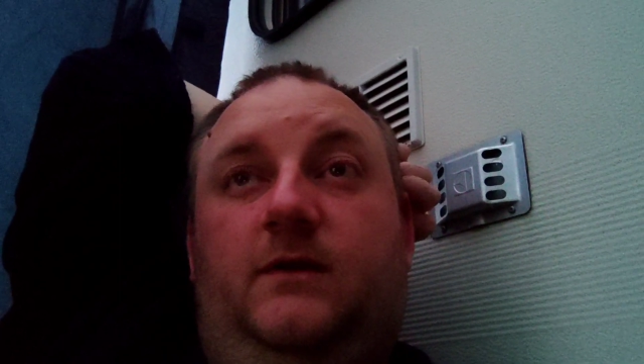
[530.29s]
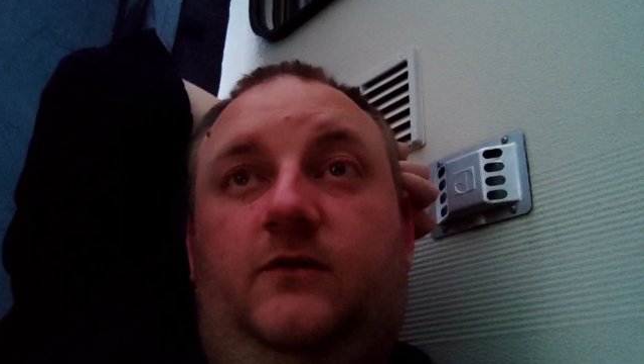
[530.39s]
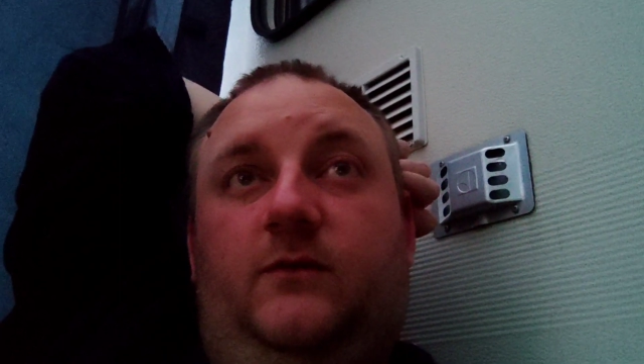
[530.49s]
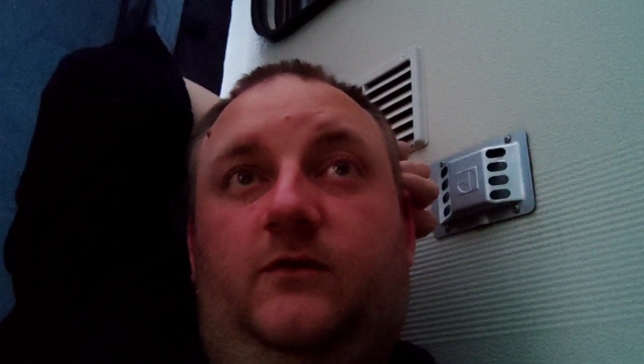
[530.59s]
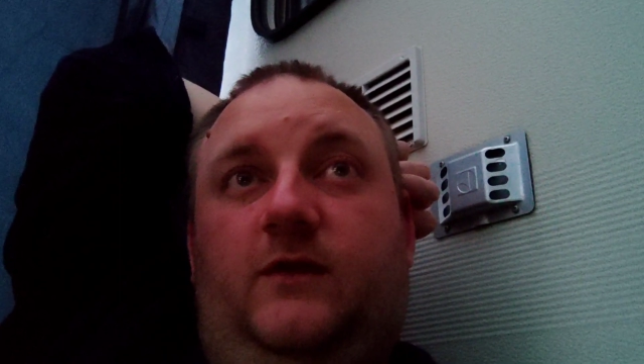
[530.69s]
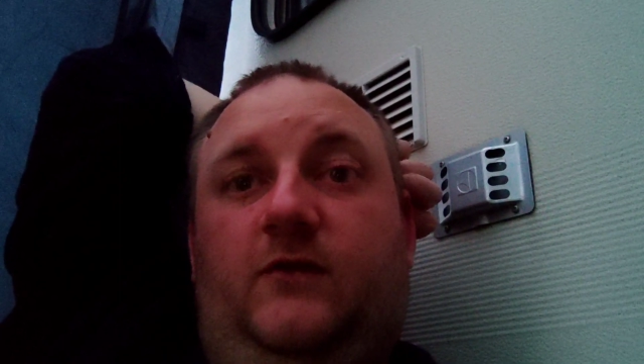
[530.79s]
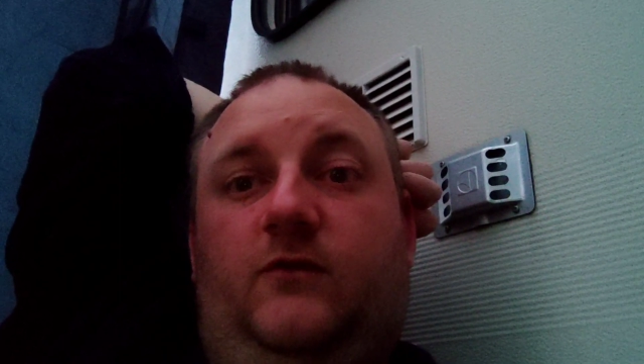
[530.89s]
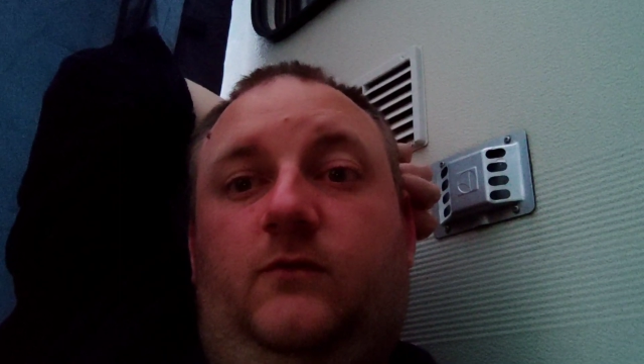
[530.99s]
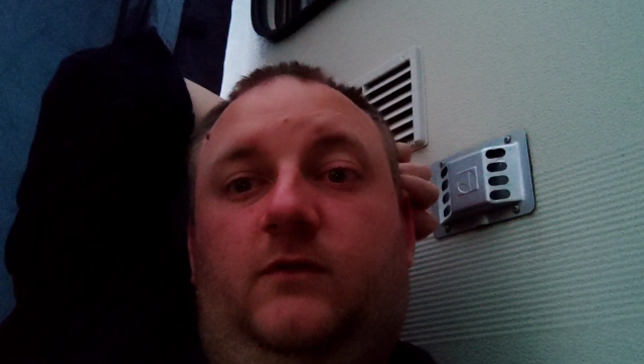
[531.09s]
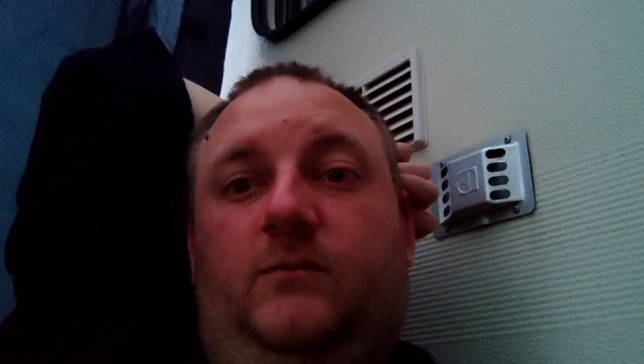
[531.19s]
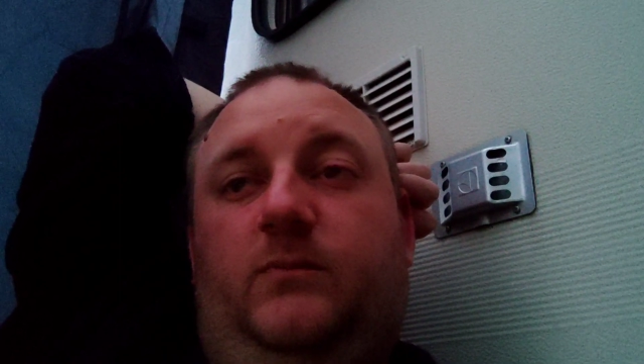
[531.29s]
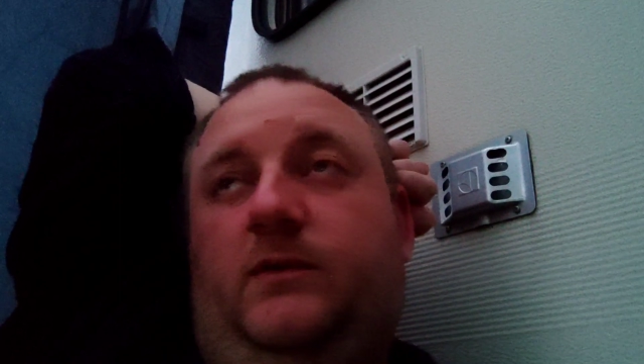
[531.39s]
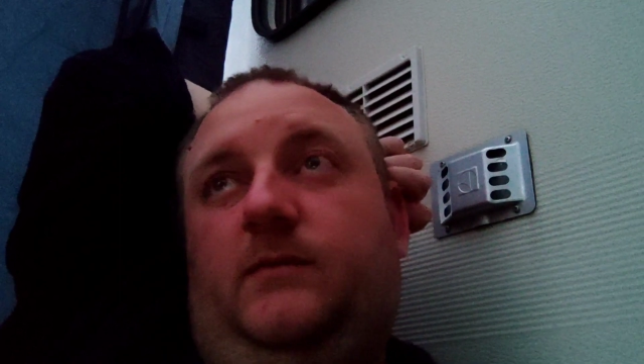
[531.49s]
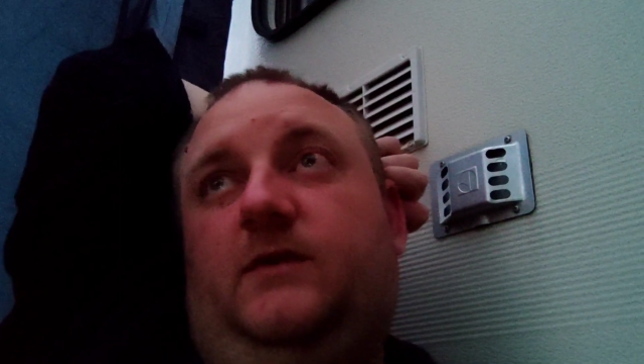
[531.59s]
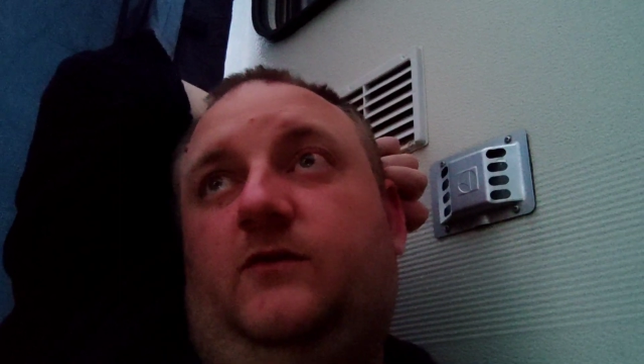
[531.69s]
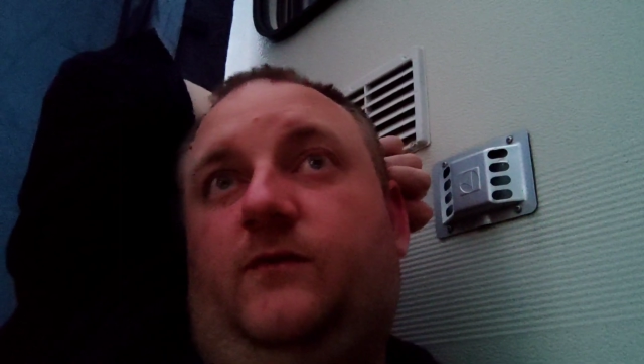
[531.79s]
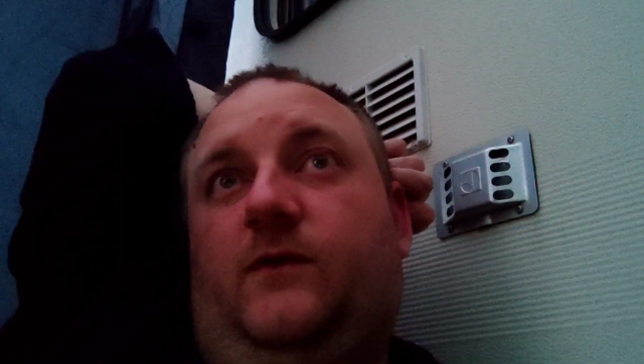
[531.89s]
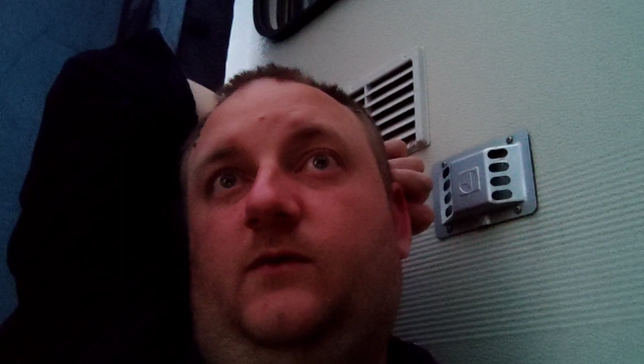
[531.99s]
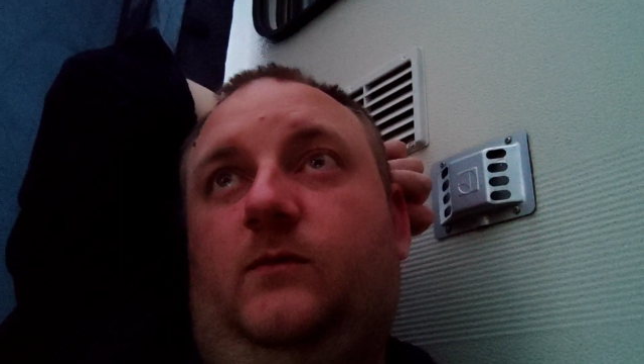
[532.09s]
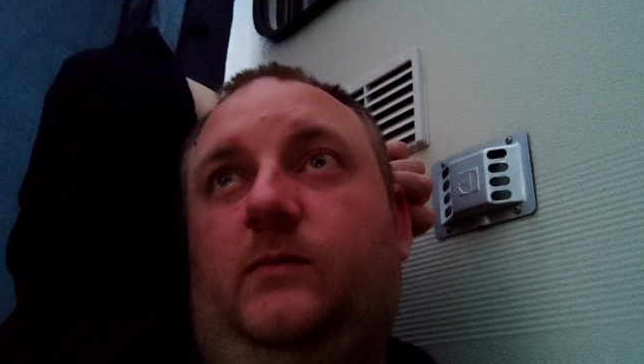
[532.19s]
so it's pretty much
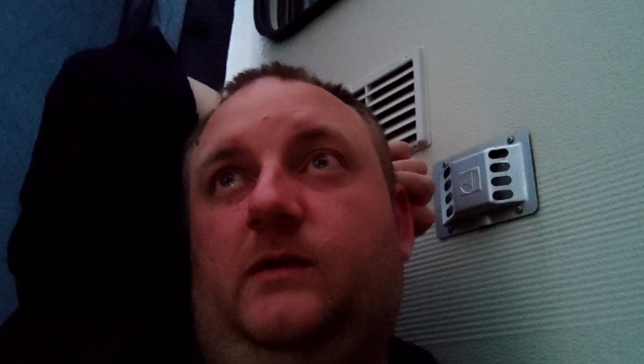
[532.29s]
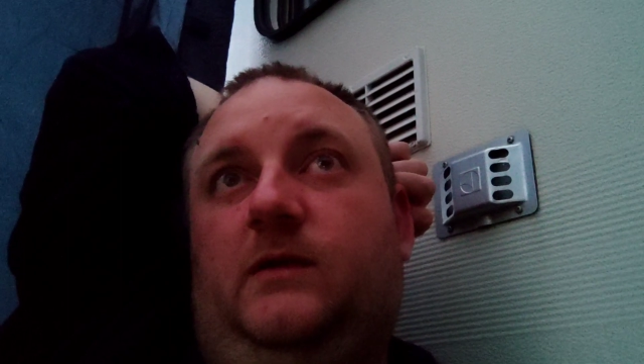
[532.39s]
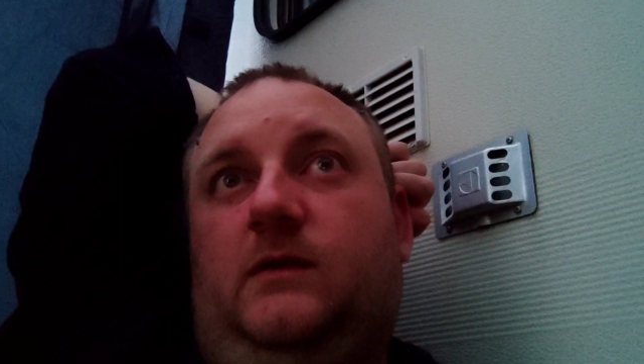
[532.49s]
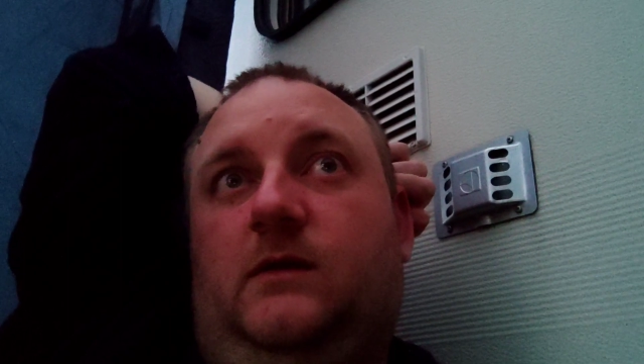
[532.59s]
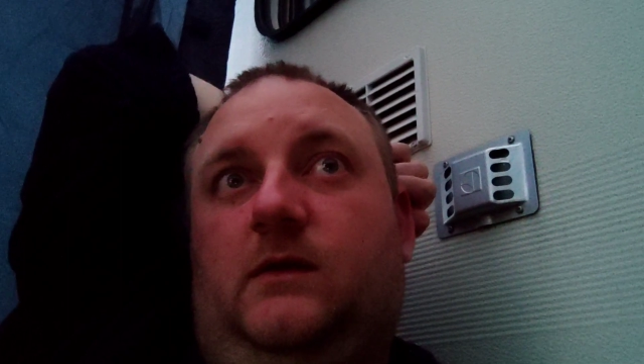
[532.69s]
through, but